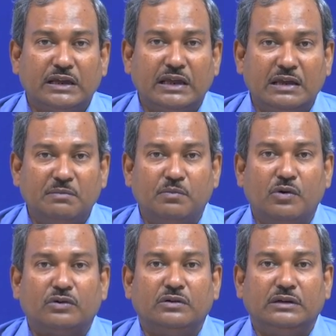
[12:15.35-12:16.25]

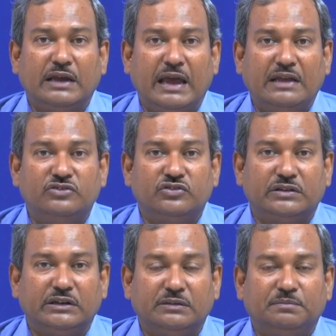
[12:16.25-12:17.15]
important
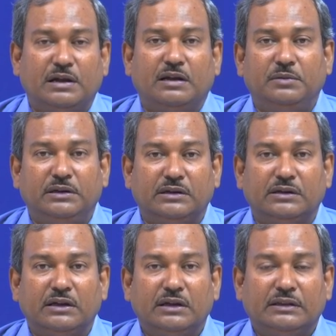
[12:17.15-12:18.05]
engineering
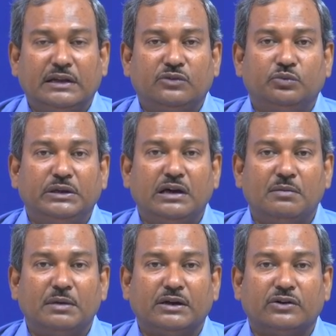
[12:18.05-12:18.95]
parameter that we
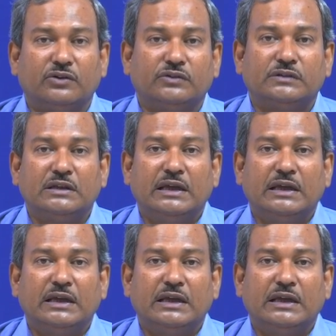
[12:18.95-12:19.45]
come across